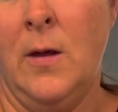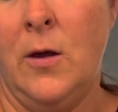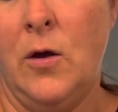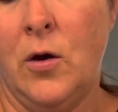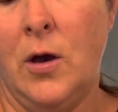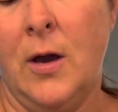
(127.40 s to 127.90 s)

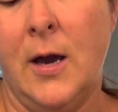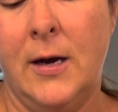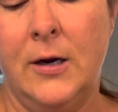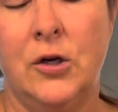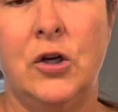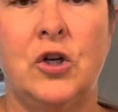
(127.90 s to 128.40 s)
can cut
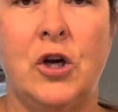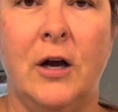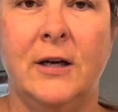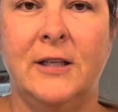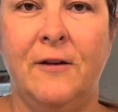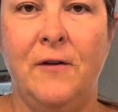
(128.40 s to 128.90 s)
into
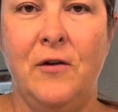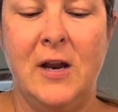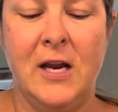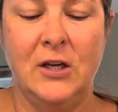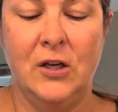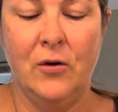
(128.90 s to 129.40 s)
chunks if you
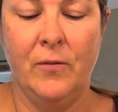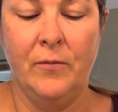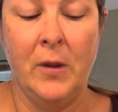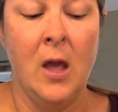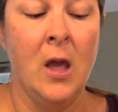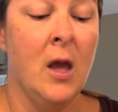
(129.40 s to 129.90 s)
need to.
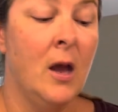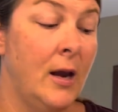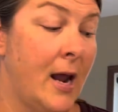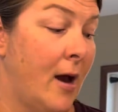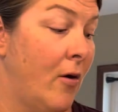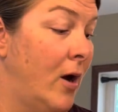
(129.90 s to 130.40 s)

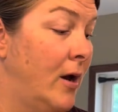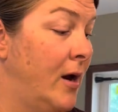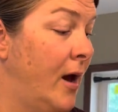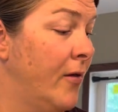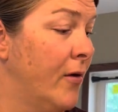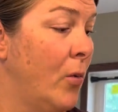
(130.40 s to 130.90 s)
Now,
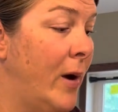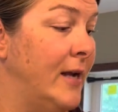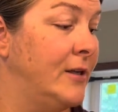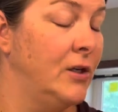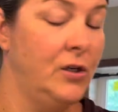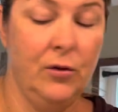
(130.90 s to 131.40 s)
another way
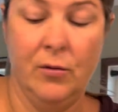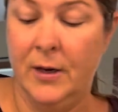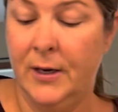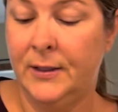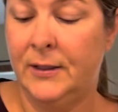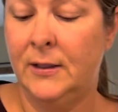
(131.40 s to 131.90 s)
to do
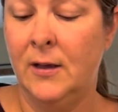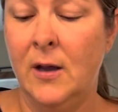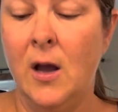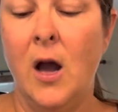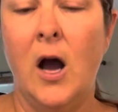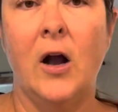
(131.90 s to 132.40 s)
this,
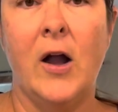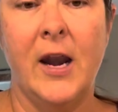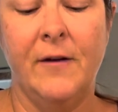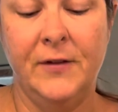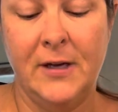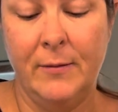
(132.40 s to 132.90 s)
I'll kind
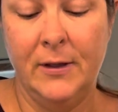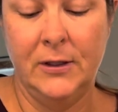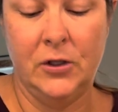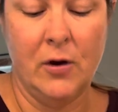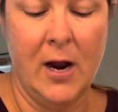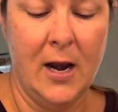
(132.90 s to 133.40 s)
of
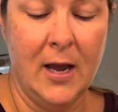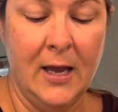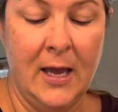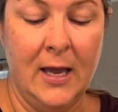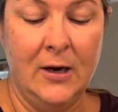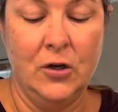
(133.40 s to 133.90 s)
demonstrate
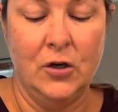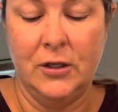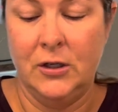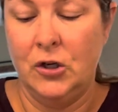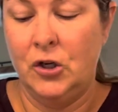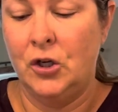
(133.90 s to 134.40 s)
again
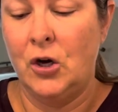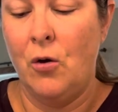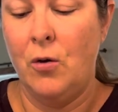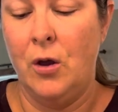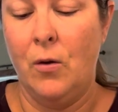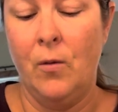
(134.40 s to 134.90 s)
just to show
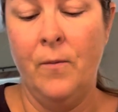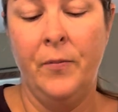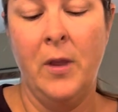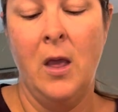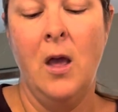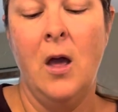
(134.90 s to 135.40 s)
you.
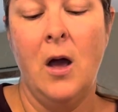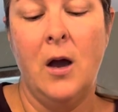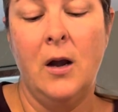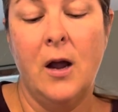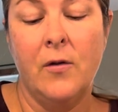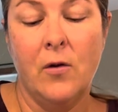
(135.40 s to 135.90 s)

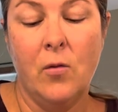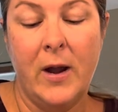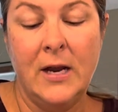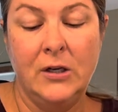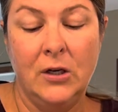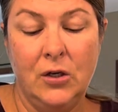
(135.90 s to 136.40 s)
Another
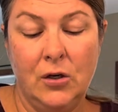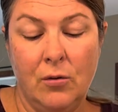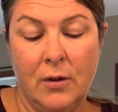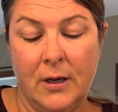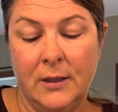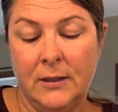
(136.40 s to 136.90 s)
way to do
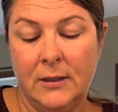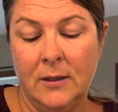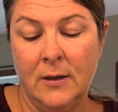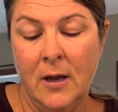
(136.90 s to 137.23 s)
this,